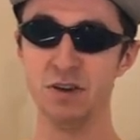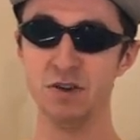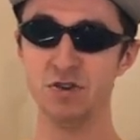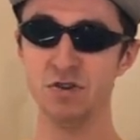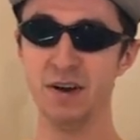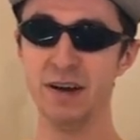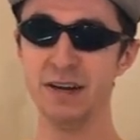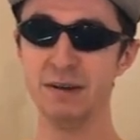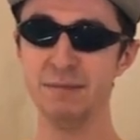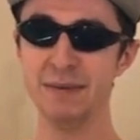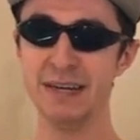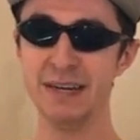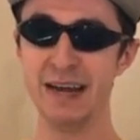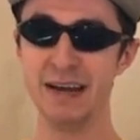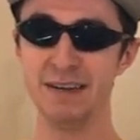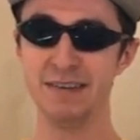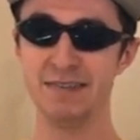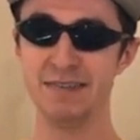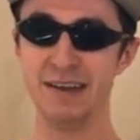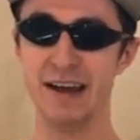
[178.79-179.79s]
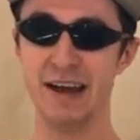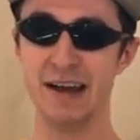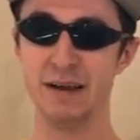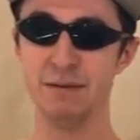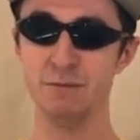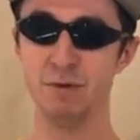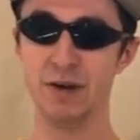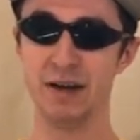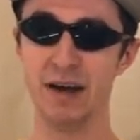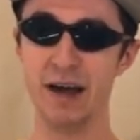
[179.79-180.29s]
Join me next
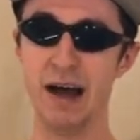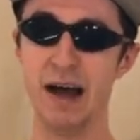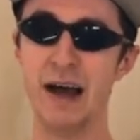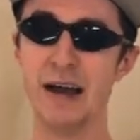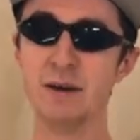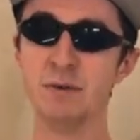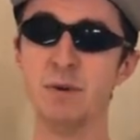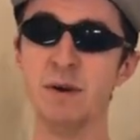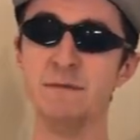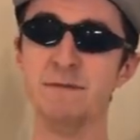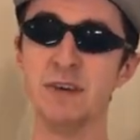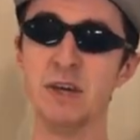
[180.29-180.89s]
time when I